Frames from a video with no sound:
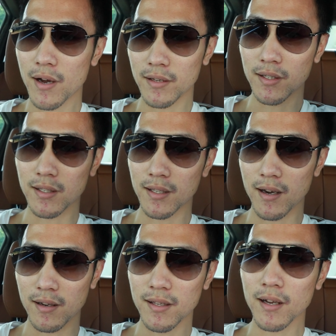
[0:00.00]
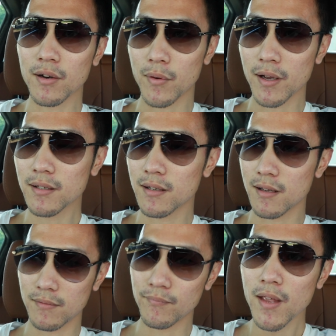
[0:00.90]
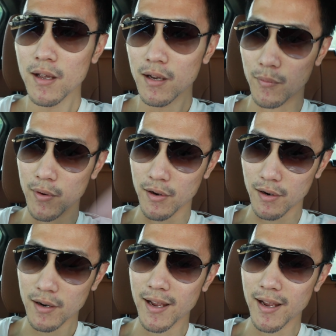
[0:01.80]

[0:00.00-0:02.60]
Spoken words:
I just decided to take a rest, and then here we are.